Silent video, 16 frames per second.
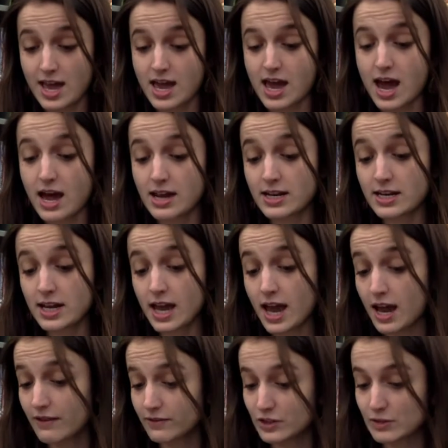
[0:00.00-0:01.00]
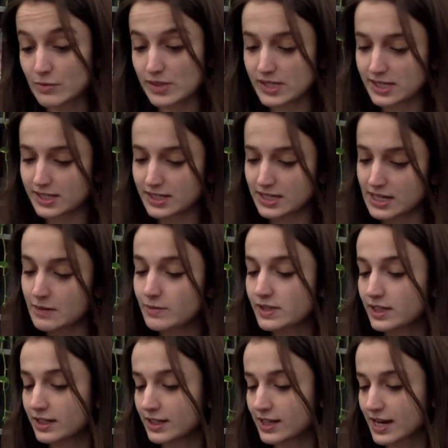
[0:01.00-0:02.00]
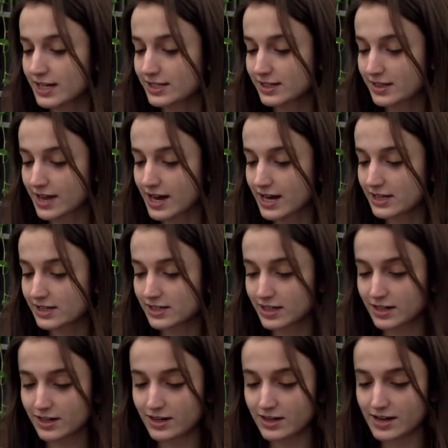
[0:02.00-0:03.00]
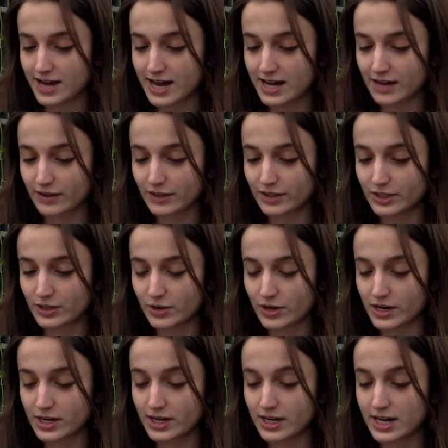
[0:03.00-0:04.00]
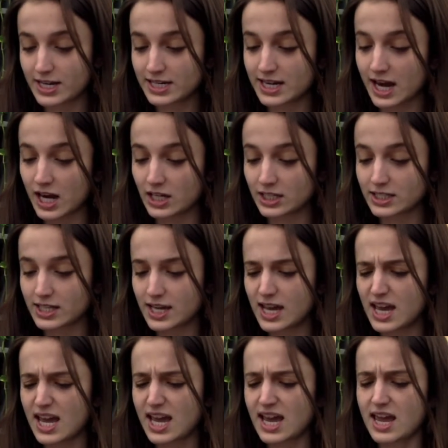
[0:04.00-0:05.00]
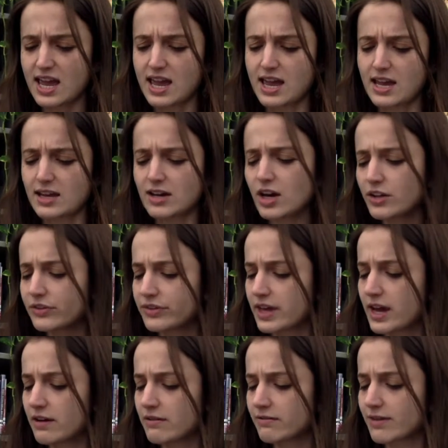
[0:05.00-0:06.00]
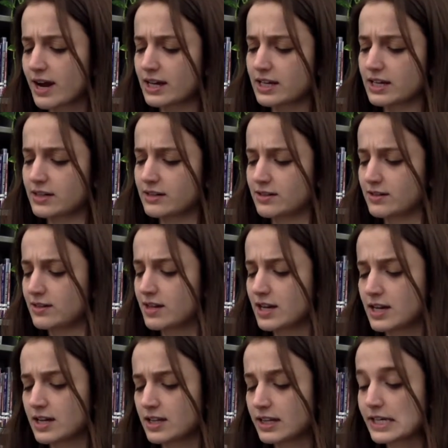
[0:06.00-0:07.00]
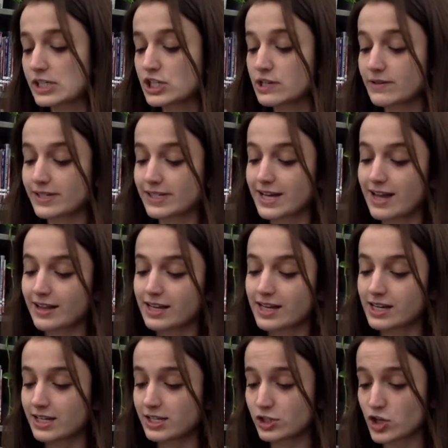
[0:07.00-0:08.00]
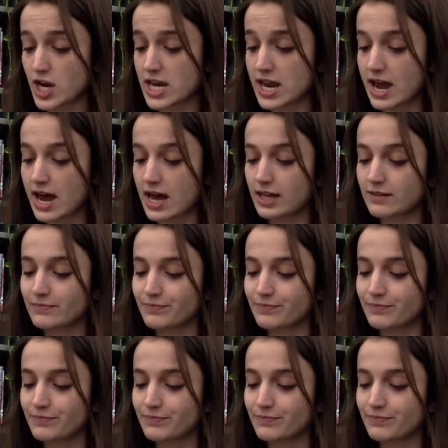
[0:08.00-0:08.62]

And after Mrs. Deebs in the next class stuck her head out the door and yelled, "Hey, cut that racket," like she was yelling at a stray cat,